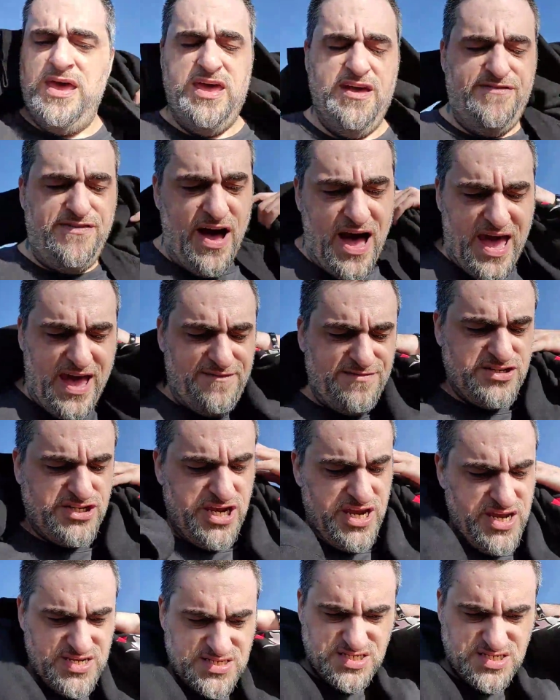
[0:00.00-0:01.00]
if I have a
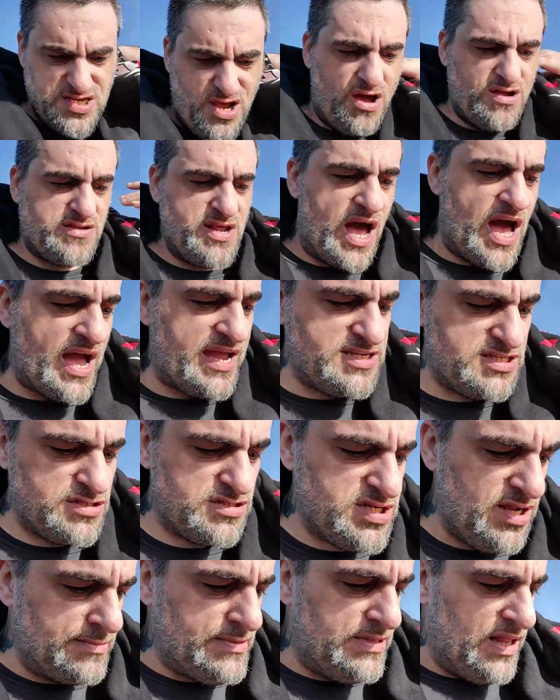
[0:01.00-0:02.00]
chance to talk to Ice or
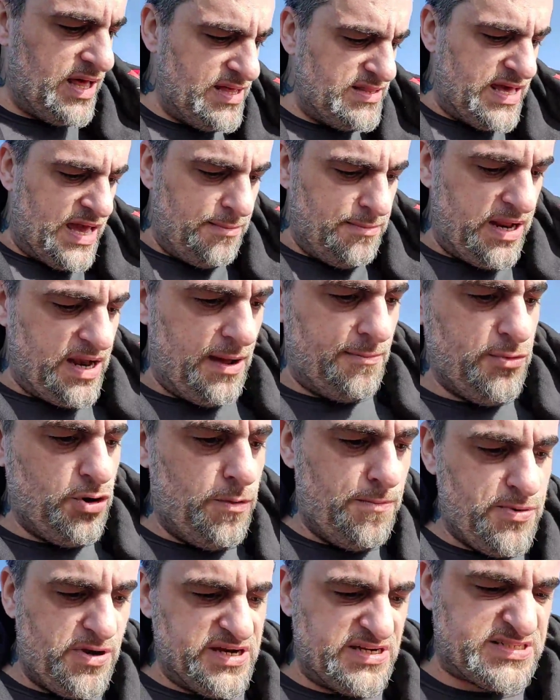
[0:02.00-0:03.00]
something like that, man, I'm
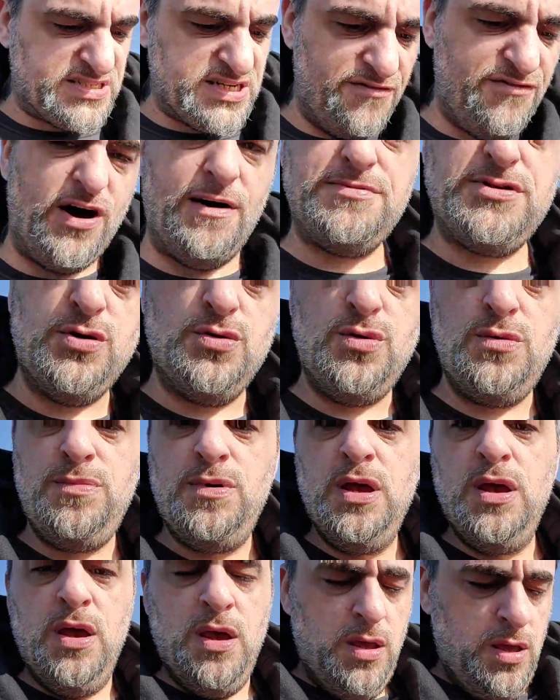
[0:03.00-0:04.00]
going to bring stuff up to him.
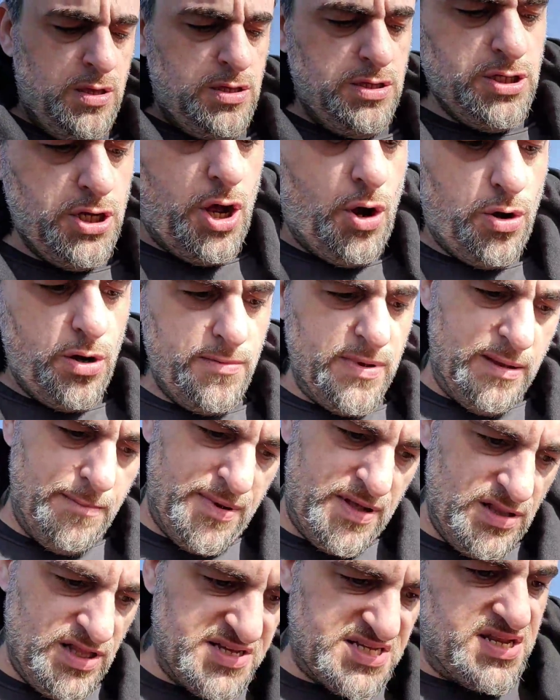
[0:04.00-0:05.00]
You know what I mean?
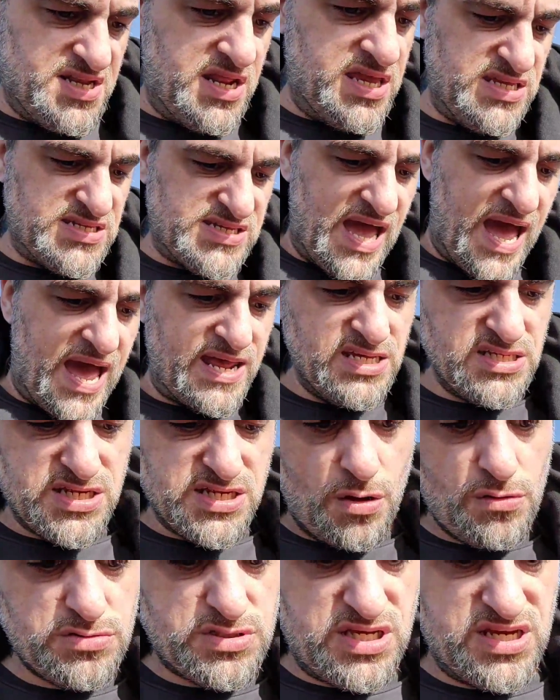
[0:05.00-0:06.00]
But listen, he's got his
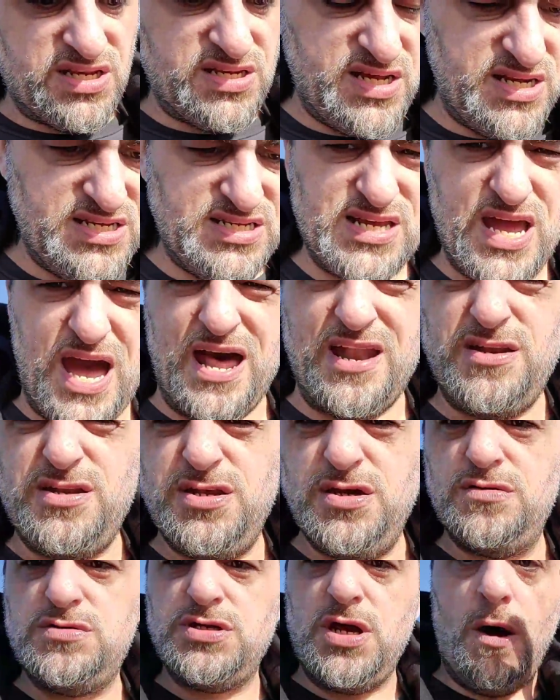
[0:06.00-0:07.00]
own thing that he's got to
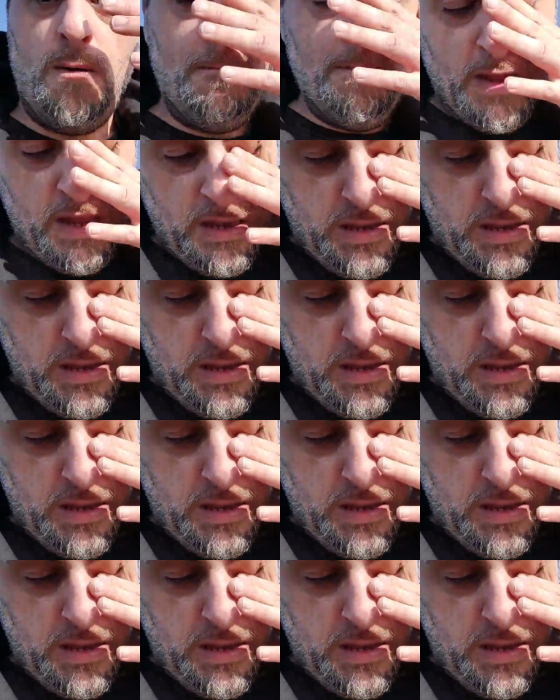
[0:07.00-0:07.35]
do. So